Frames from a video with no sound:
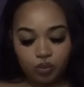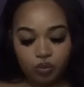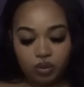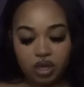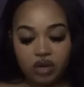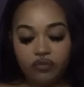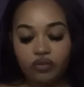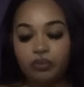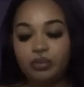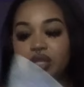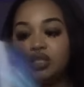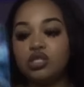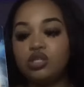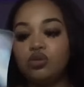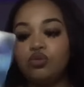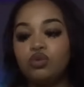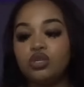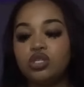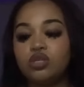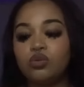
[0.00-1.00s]
whatever. But
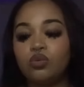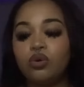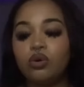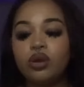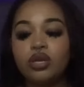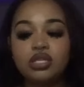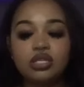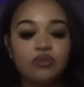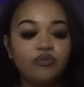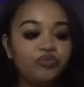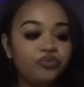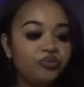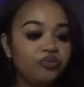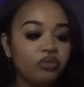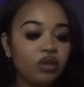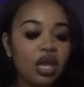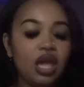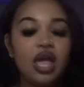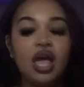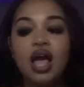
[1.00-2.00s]
Two of Swords,
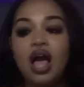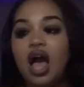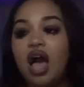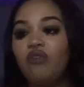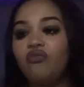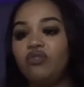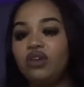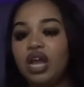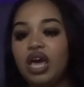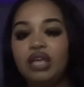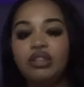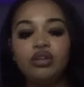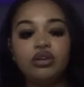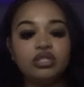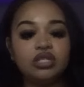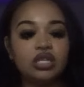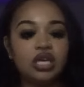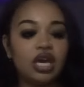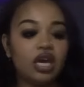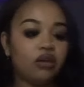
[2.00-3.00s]
I feel like
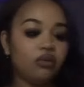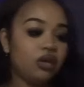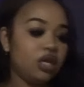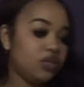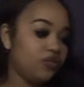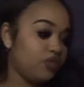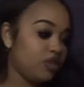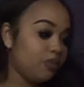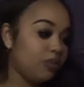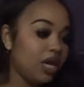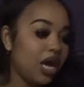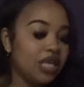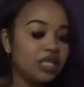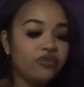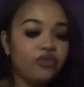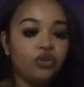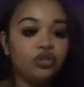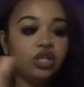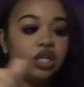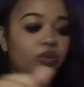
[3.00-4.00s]
there's an Aries. For them, you guys,
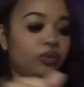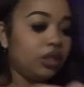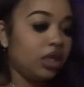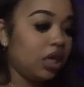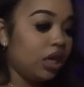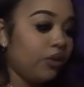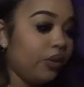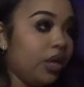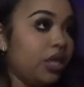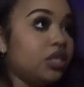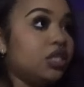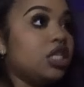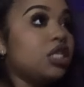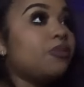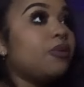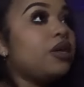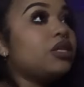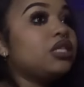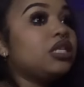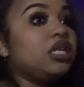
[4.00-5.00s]
if you're dealing with the Aries,
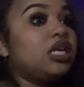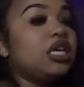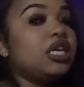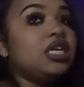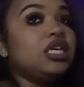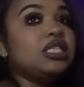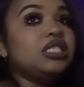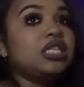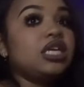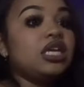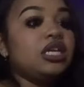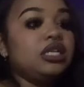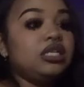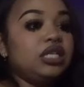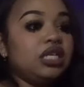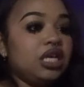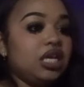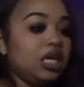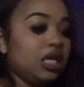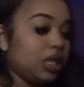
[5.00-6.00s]
this person is
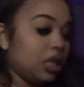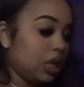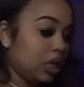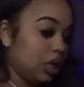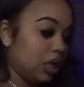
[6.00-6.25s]
indeed